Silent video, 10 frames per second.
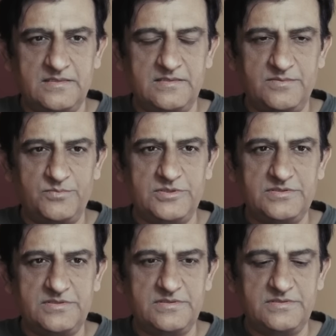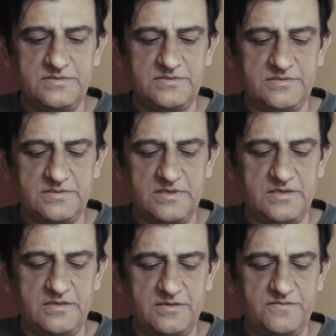Their person's
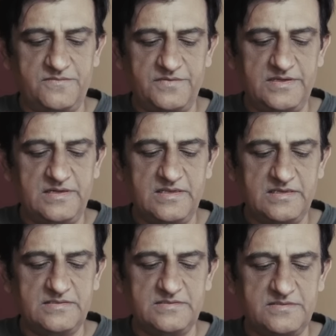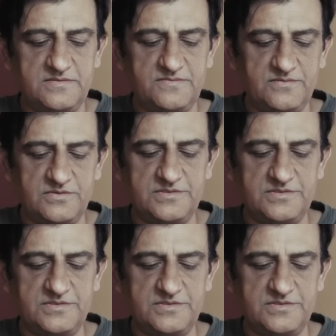current feelings for